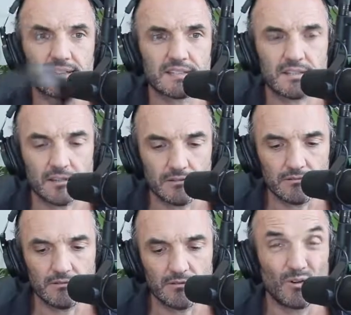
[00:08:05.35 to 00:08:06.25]

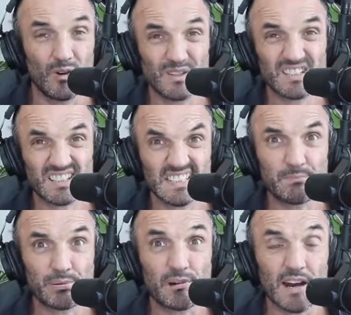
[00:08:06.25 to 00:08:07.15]
so obviously, is
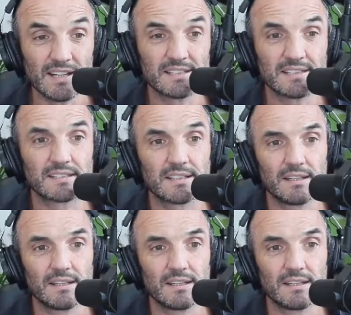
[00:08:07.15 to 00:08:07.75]
price.